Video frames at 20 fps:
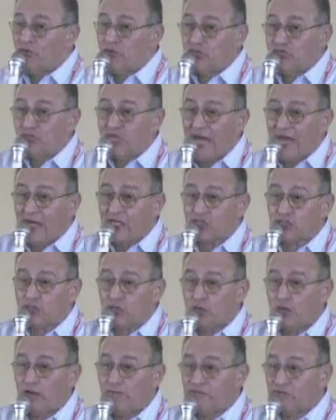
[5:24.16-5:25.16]

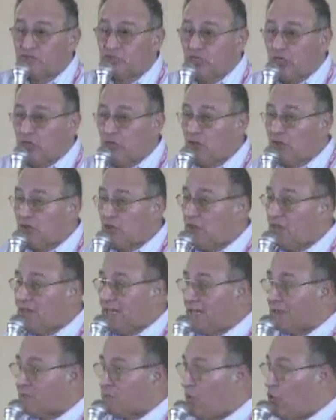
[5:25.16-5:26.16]
rejection of Jesus in
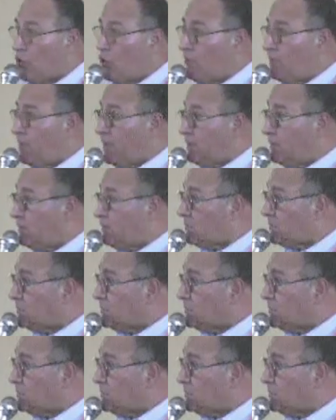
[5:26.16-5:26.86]
that moment?